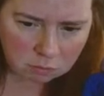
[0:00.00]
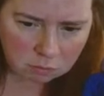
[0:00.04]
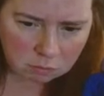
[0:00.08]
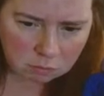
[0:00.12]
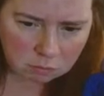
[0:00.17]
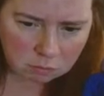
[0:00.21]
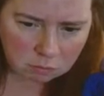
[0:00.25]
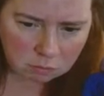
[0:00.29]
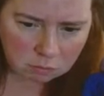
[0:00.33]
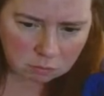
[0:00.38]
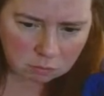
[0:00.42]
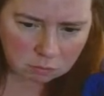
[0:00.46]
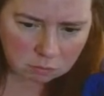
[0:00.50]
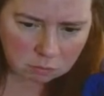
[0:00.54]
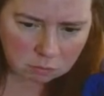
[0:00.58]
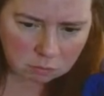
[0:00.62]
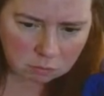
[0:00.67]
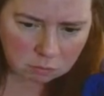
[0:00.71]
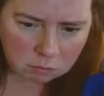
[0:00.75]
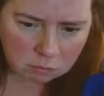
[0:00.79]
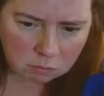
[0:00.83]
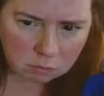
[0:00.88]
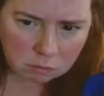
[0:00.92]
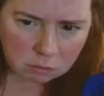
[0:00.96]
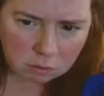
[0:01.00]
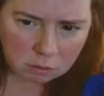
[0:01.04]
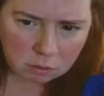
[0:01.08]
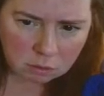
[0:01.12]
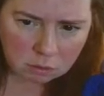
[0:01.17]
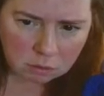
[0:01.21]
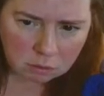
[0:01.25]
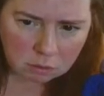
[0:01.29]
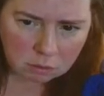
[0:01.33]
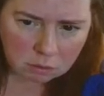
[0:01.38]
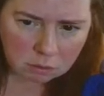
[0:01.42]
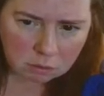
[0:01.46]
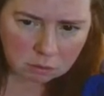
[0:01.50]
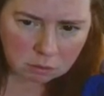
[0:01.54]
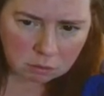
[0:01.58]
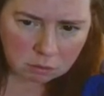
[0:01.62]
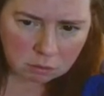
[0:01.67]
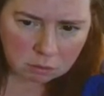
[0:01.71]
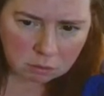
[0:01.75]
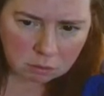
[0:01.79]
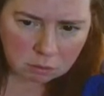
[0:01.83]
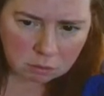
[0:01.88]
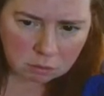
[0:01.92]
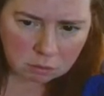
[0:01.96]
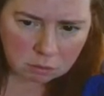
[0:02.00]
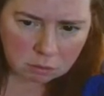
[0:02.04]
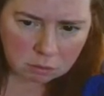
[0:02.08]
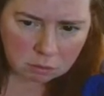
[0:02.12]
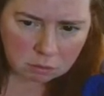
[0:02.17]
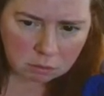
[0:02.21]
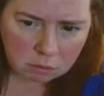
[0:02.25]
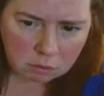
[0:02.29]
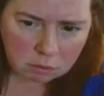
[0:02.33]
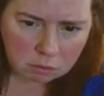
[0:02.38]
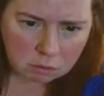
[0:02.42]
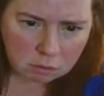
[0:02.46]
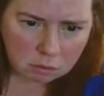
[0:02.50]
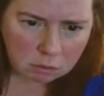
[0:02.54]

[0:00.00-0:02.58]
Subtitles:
(silence)